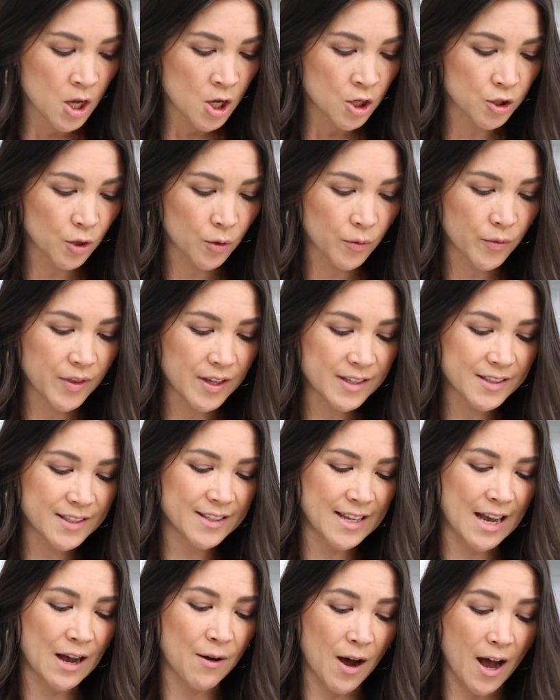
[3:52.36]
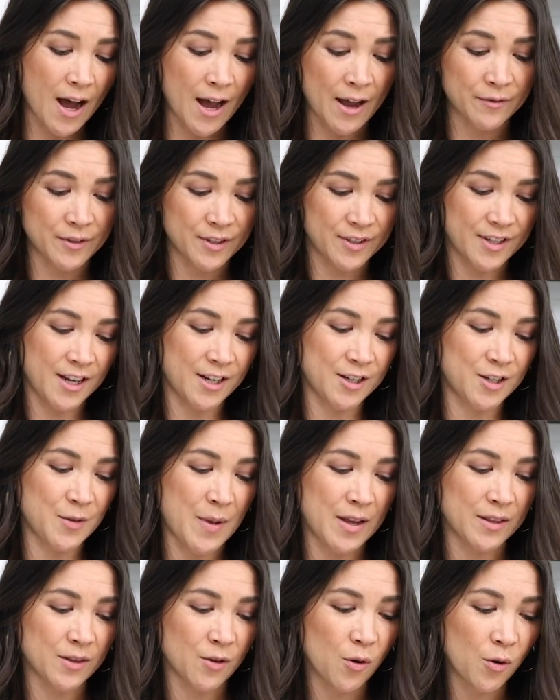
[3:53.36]
So this is how I've decided to
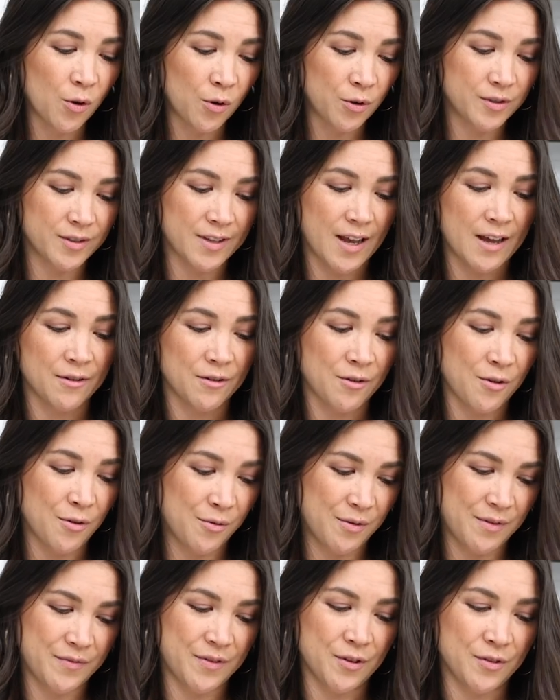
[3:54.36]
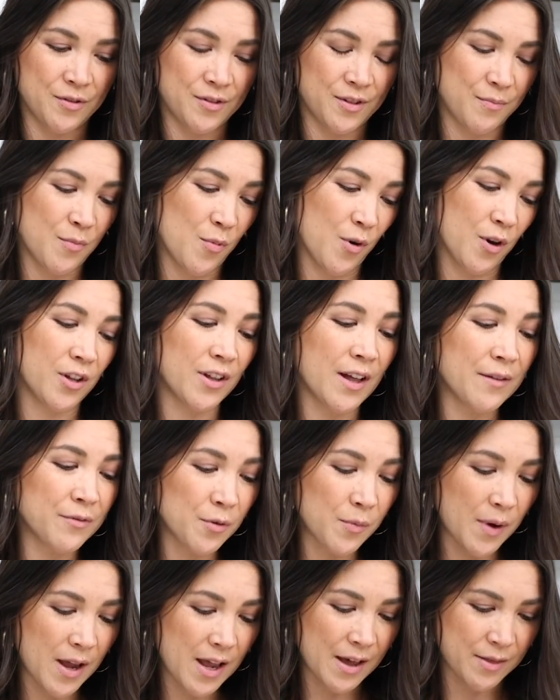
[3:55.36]
make the holes. I don't know if there's a more clever
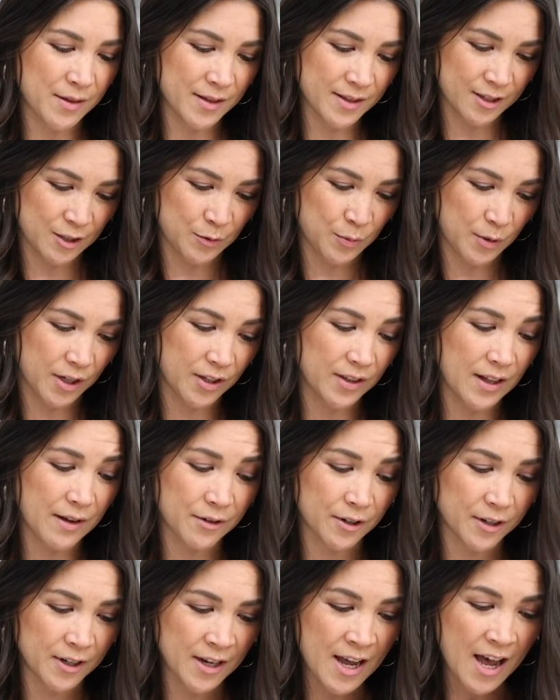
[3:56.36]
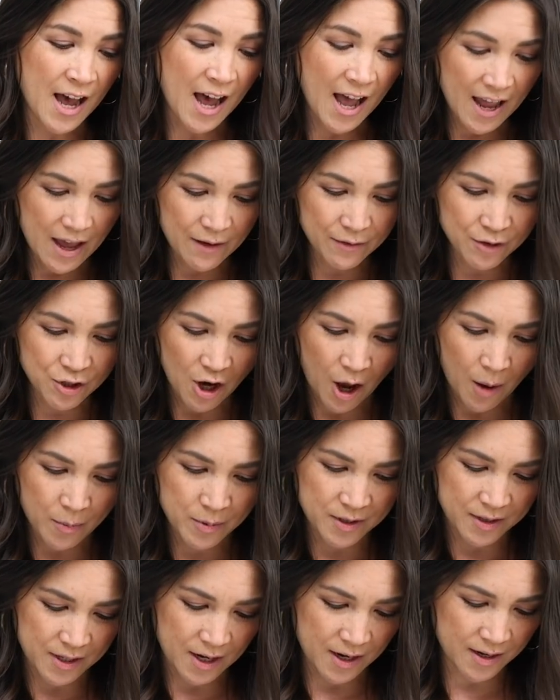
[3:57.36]
way. I think this is pretty clever. I have a
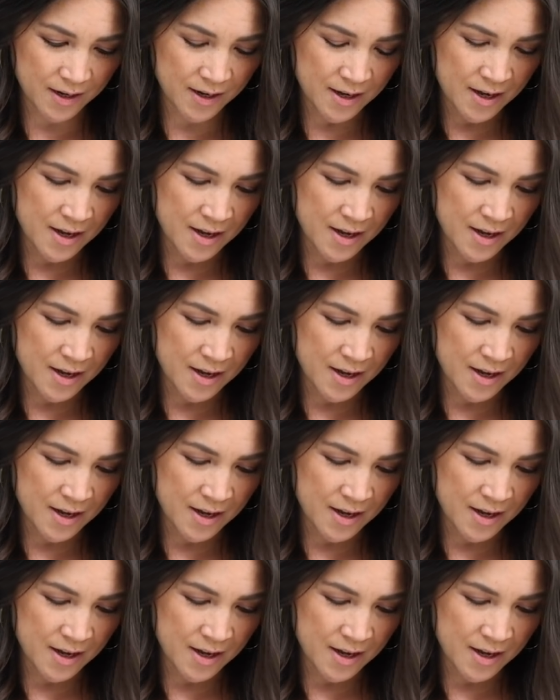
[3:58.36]
chopstick.